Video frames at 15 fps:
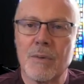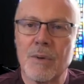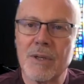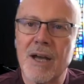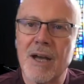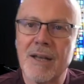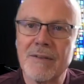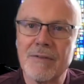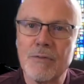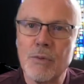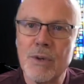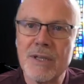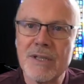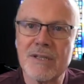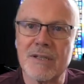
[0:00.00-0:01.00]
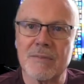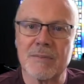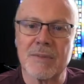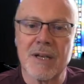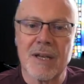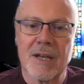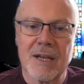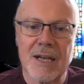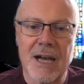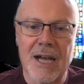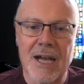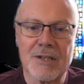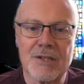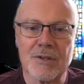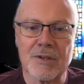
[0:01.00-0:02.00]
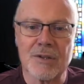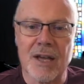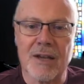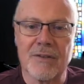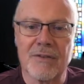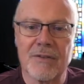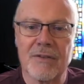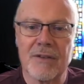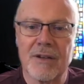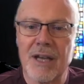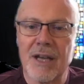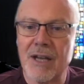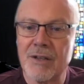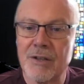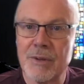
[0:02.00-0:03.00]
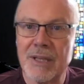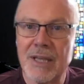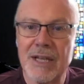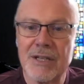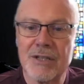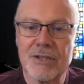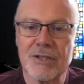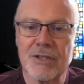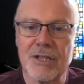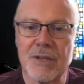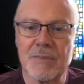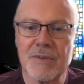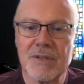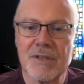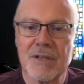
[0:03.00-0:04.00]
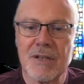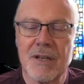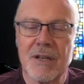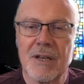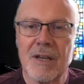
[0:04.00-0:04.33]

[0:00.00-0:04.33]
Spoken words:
What kind of wisdom guides your life and your relationships,